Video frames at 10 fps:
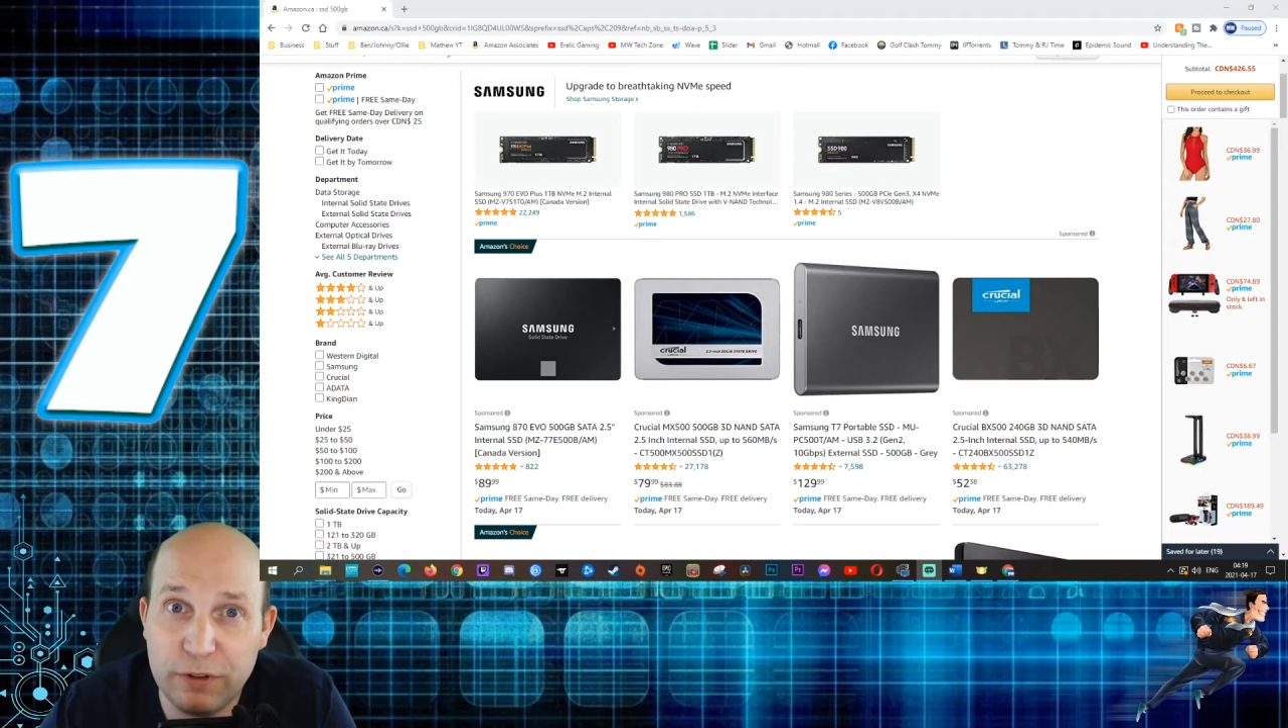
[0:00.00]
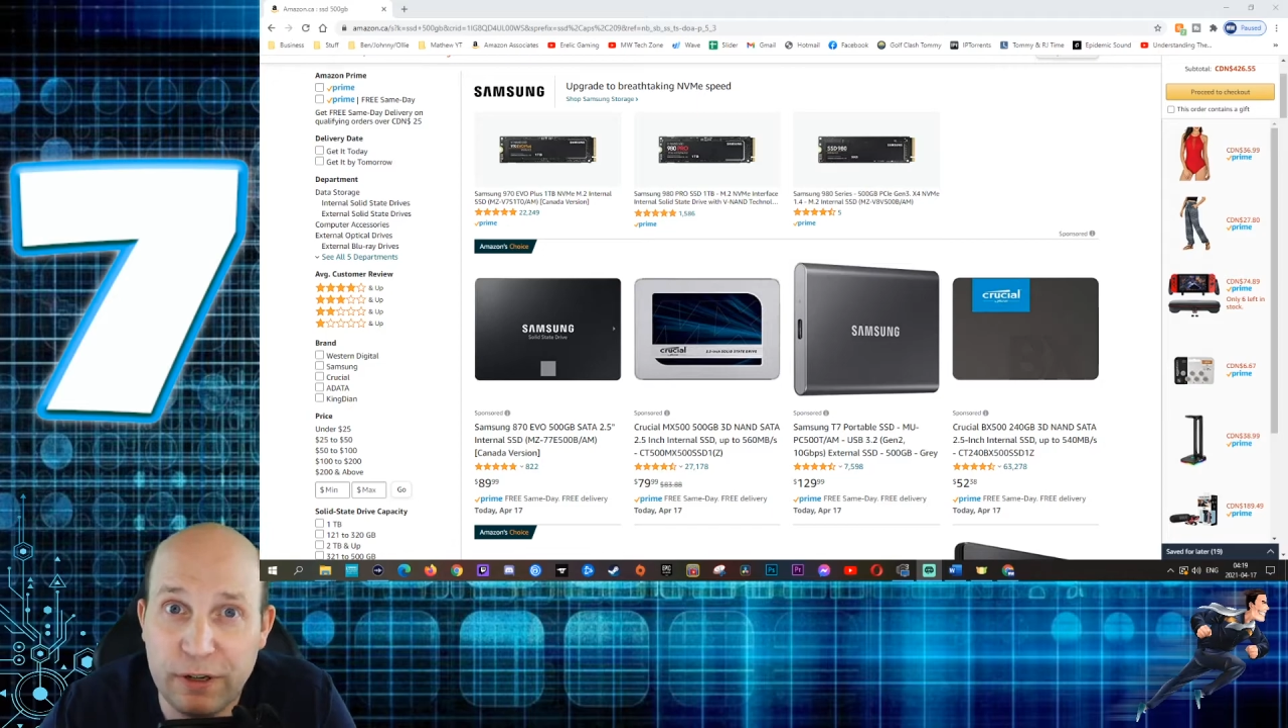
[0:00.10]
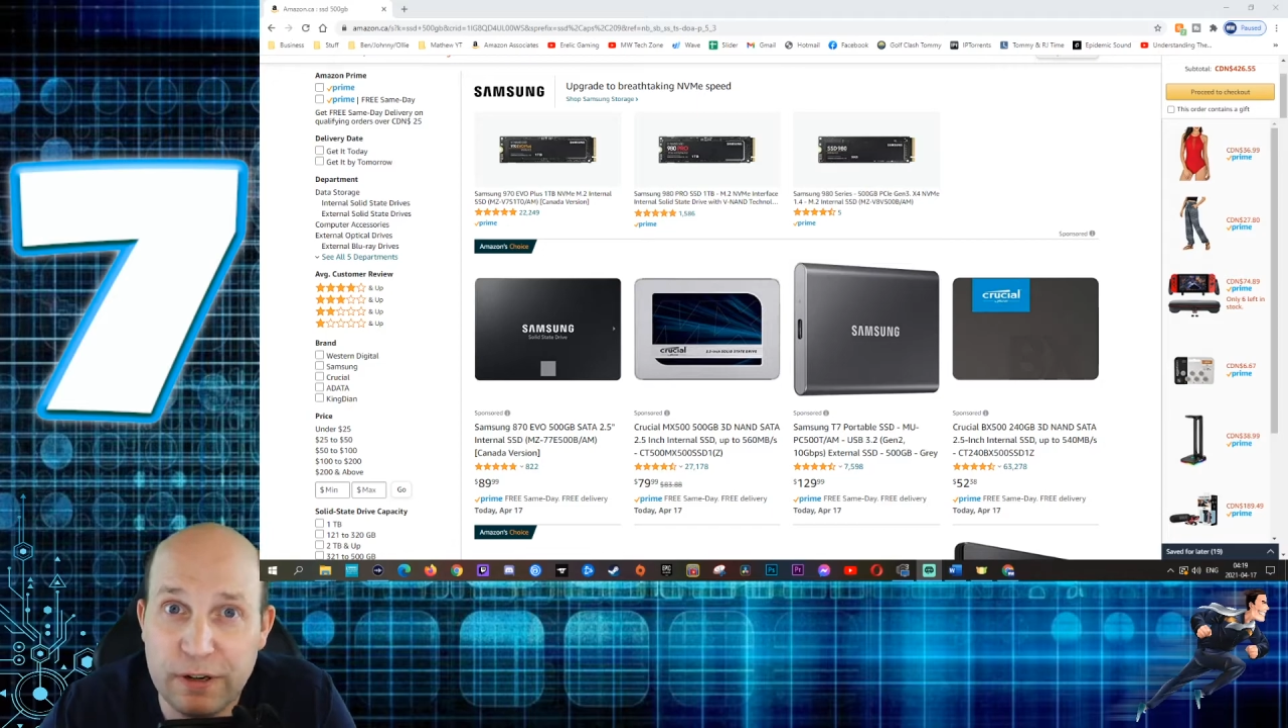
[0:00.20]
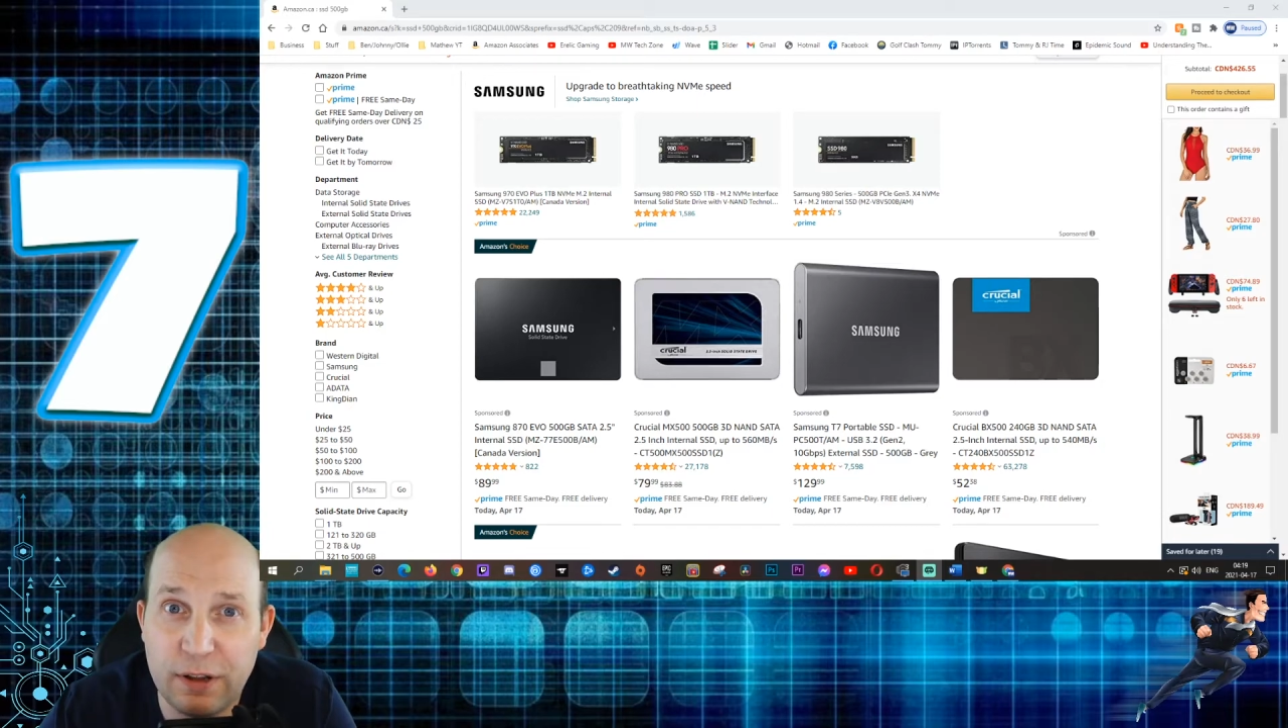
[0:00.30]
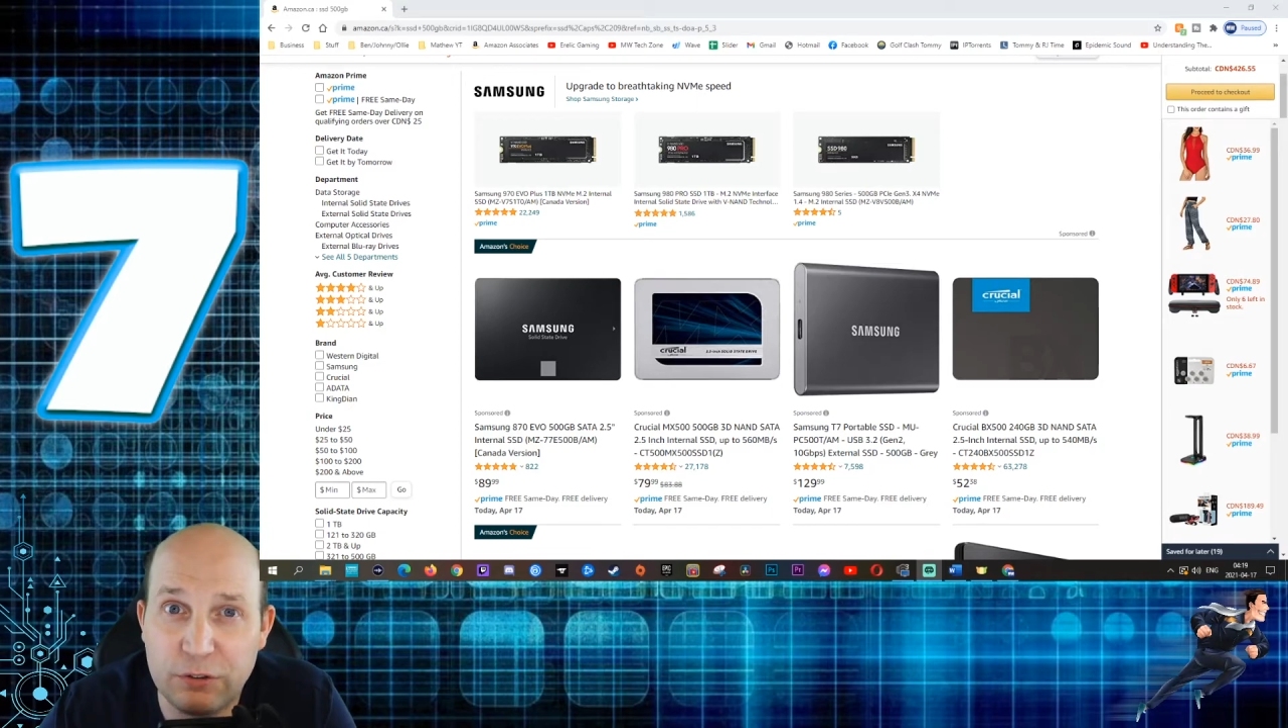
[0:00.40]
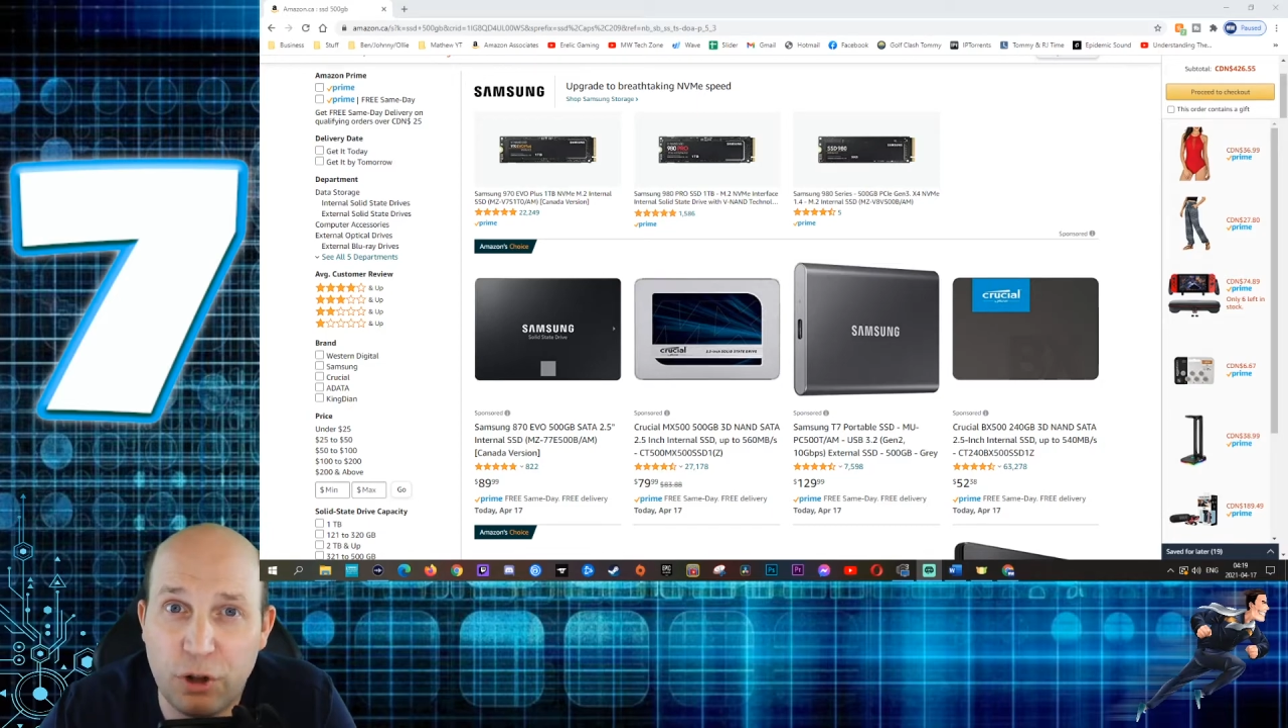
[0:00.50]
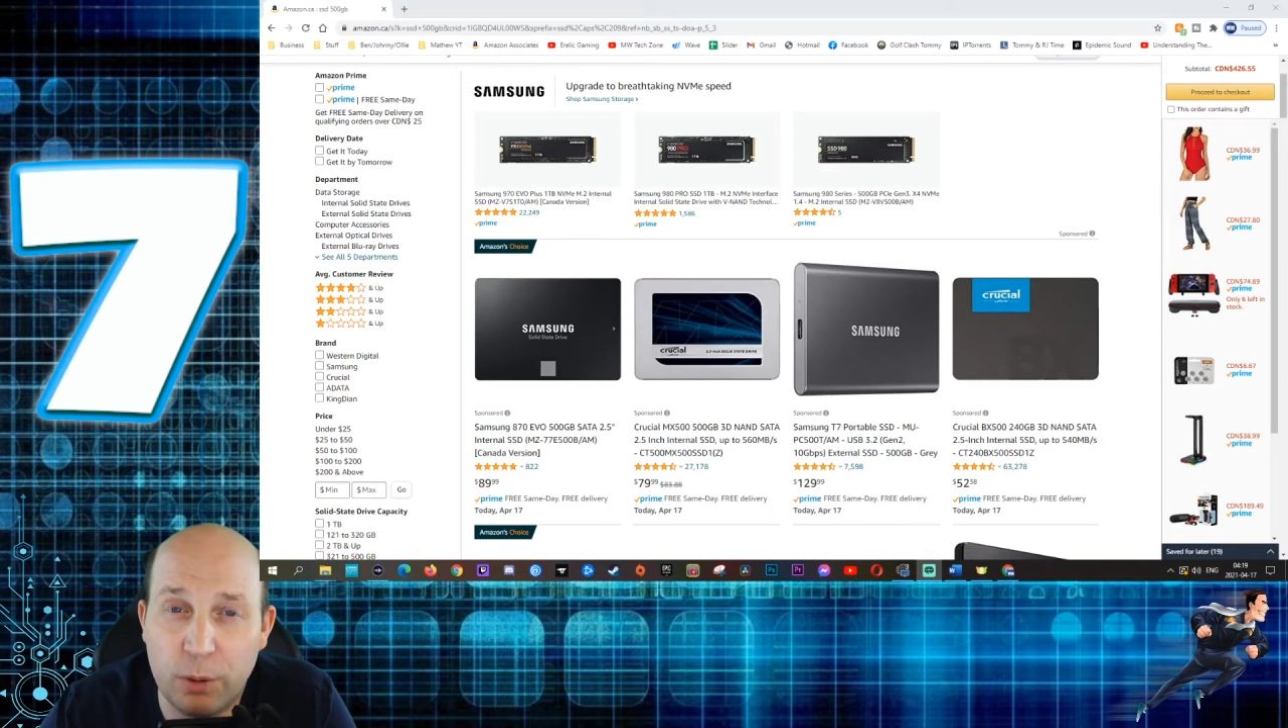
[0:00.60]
a desktop